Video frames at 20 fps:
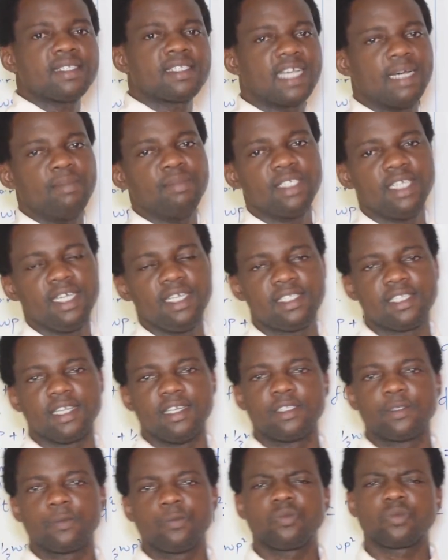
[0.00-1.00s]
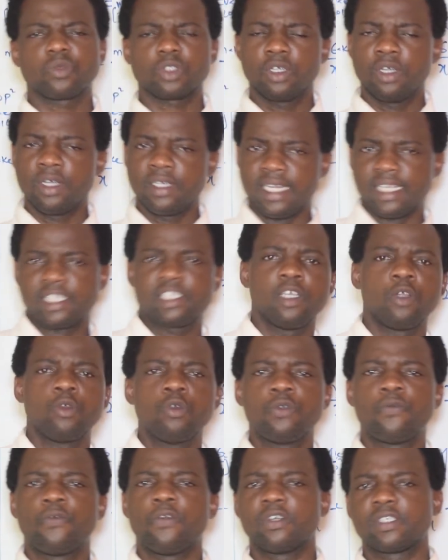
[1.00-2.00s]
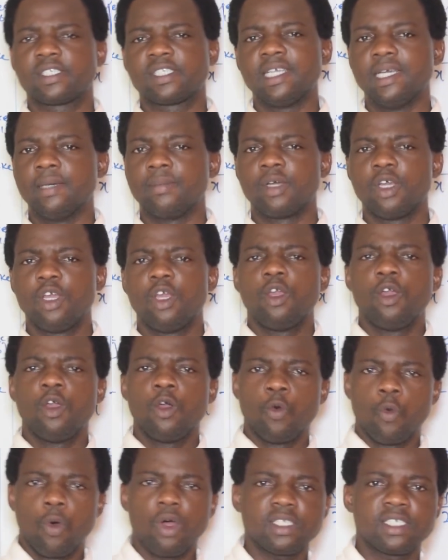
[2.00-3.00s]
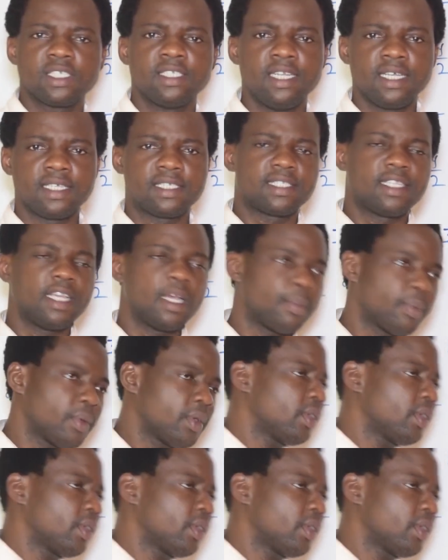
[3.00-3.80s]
terminated. That's a good first step. What's the next step?